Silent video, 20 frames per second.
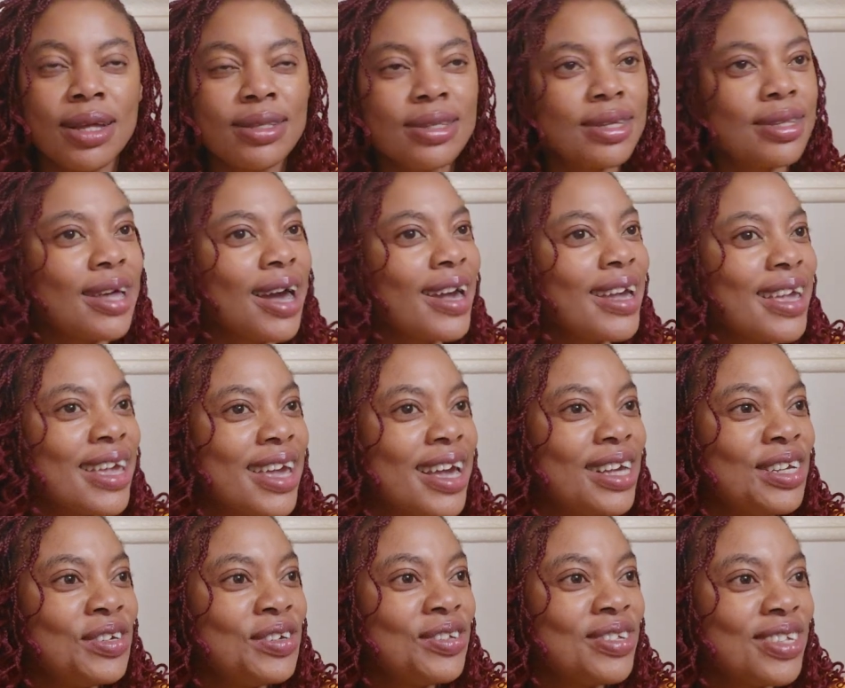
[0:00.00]
Did I hear
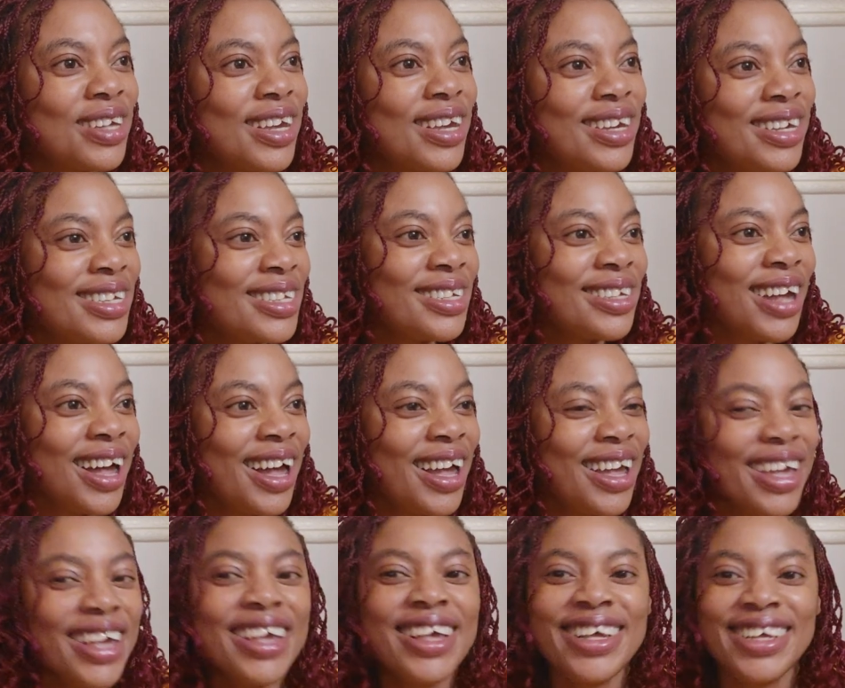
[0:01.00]
you say it's
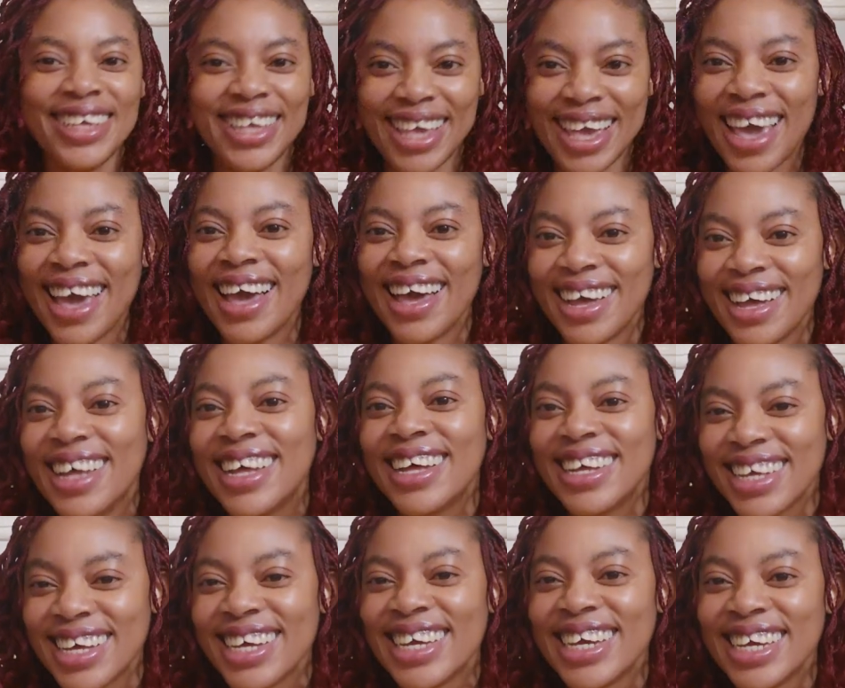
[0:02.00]
high? Yeah,
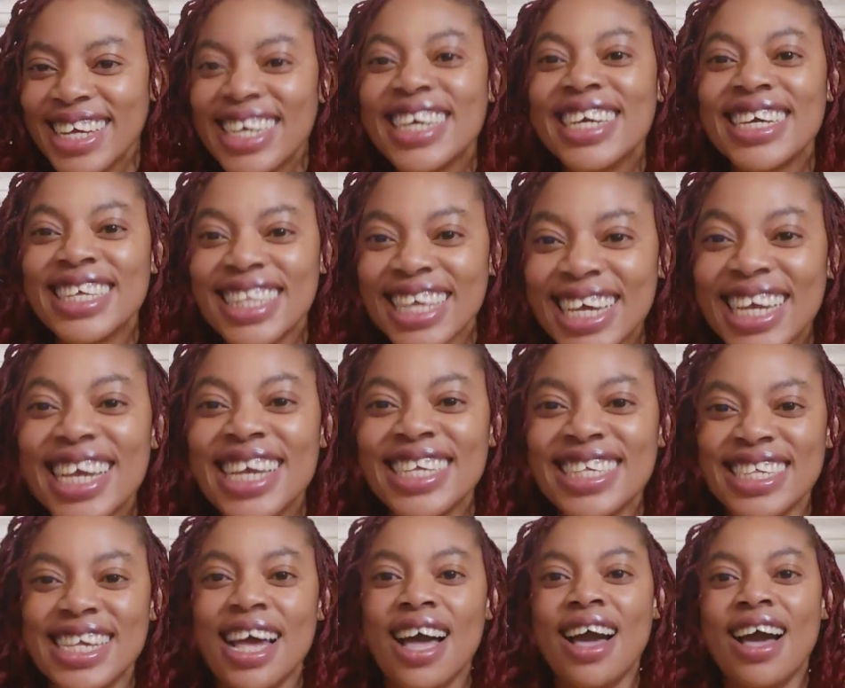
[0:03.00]
it
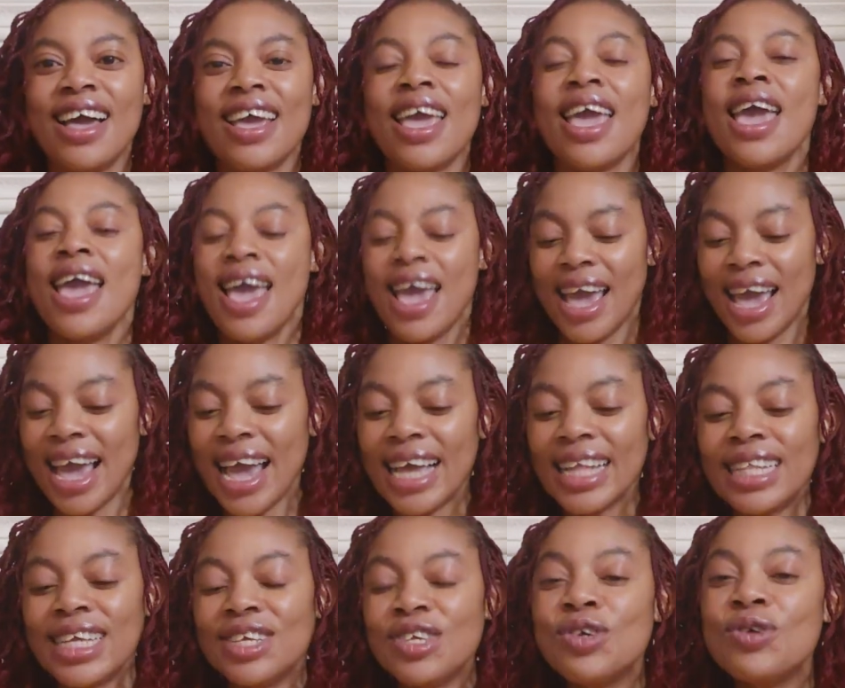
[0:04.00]
is high.
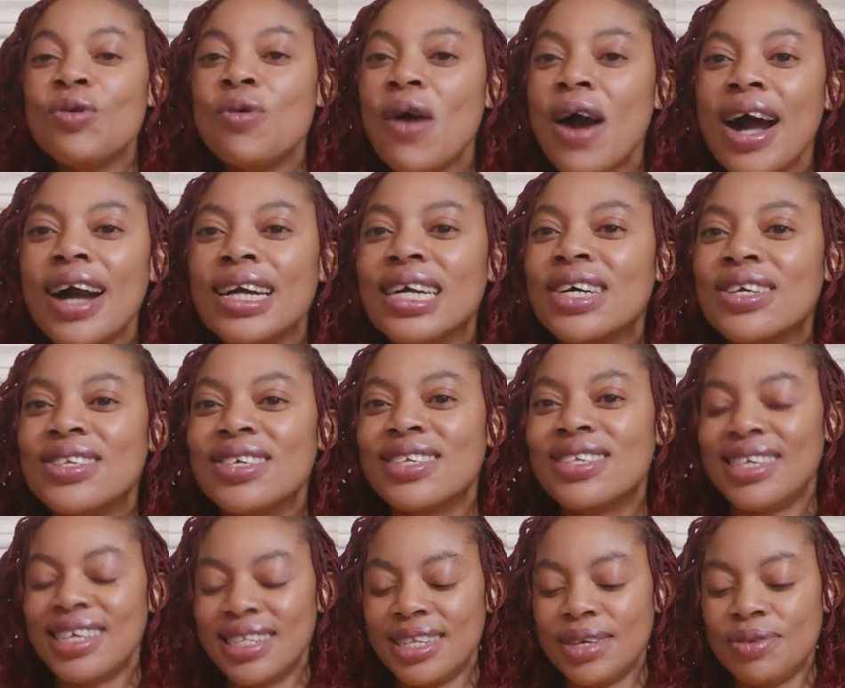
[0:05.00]
And you are going to
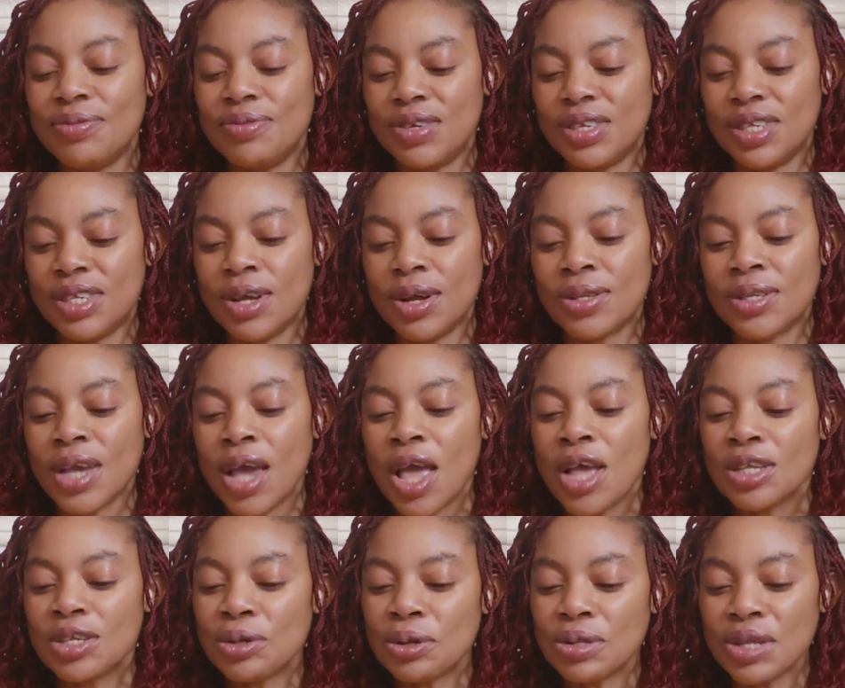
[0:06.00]
see the result.
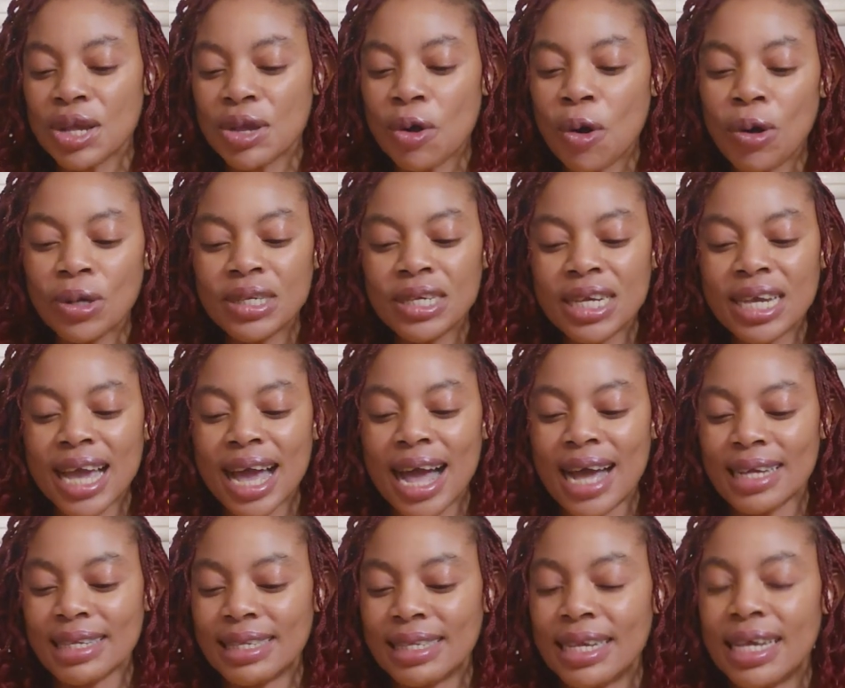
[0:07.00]
So the kojic
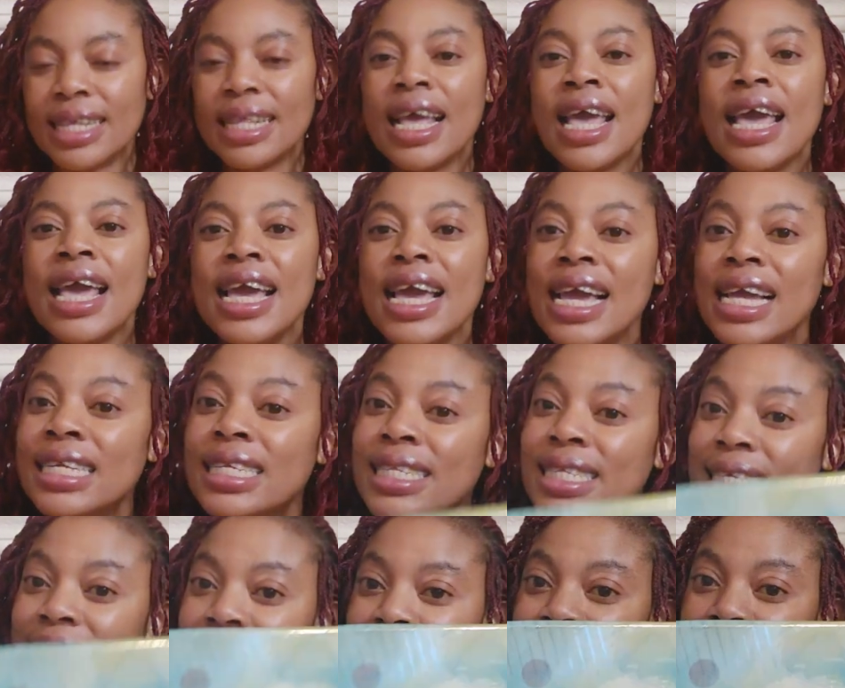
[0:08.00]
acid
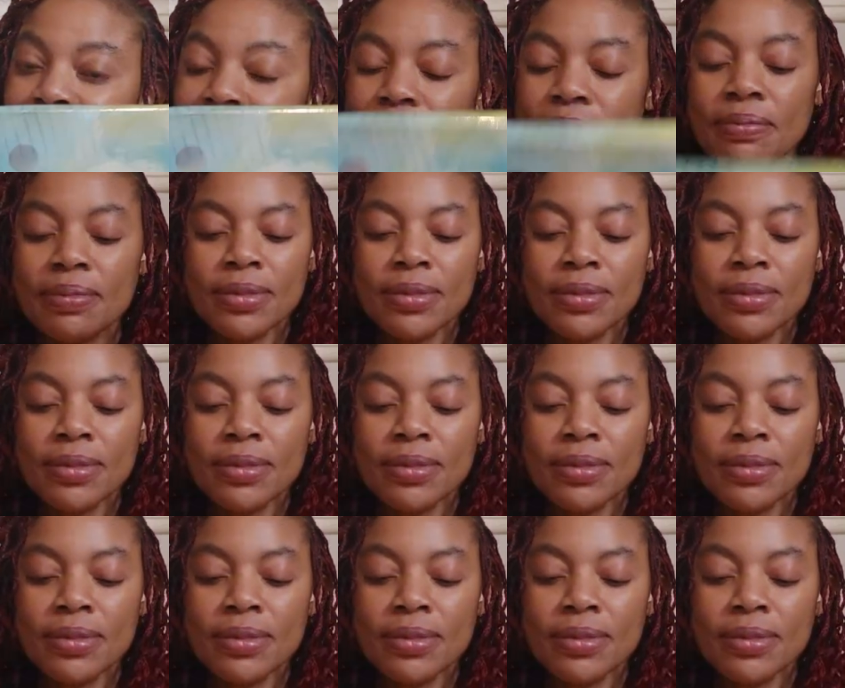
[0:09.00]
in this